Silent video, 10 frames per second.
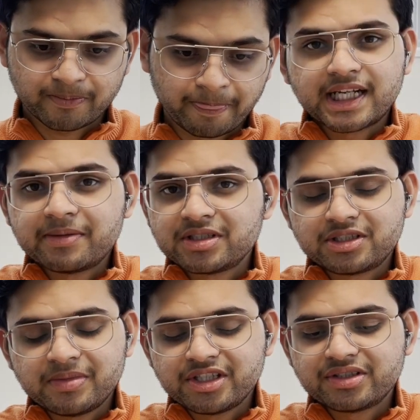Time
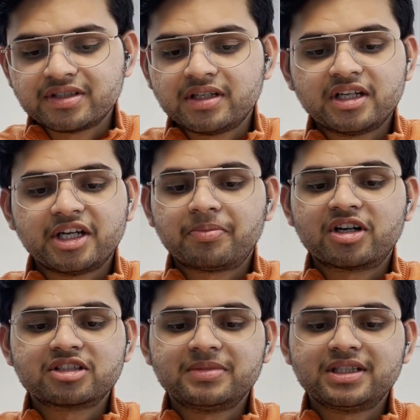estimation,
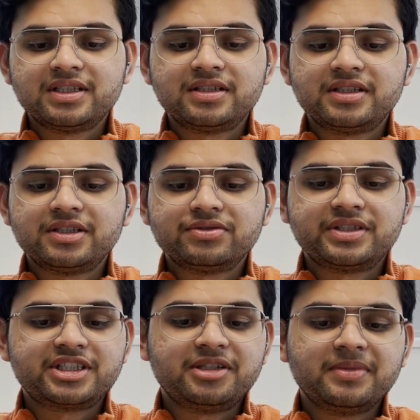approximately 30 to
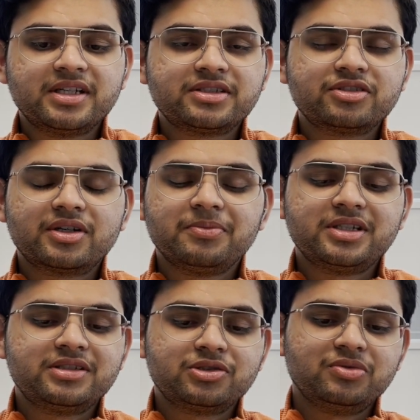60 minutes to complete
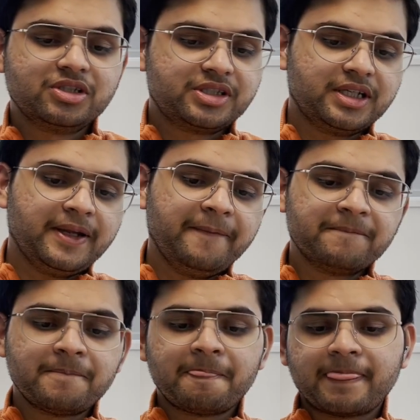this worksheet.
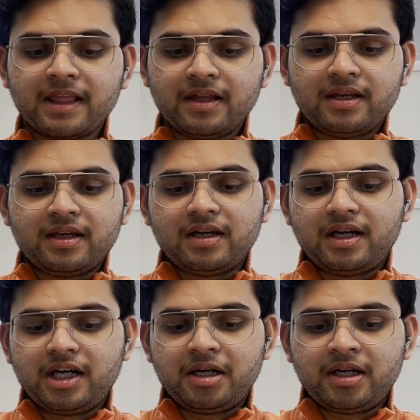
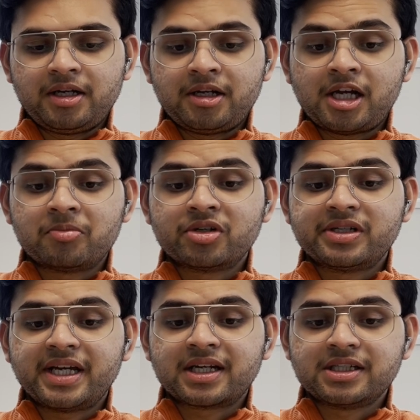I'm gonna
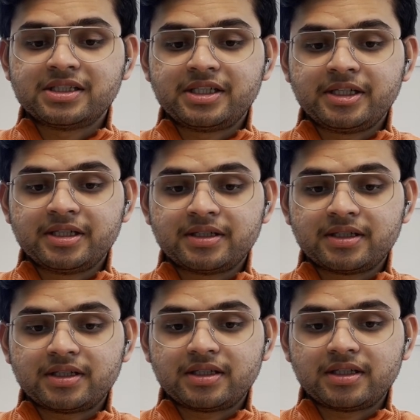
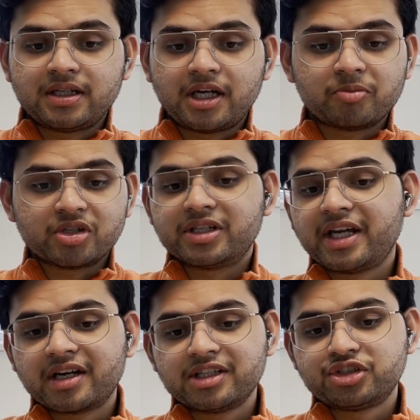
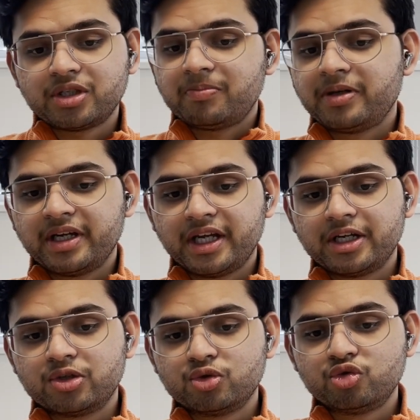directly jump
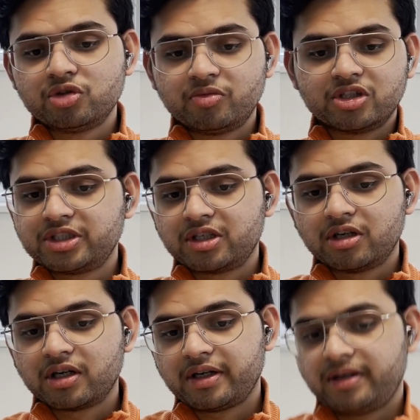into the worksheet
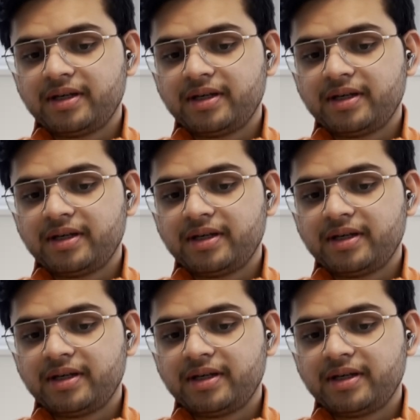content.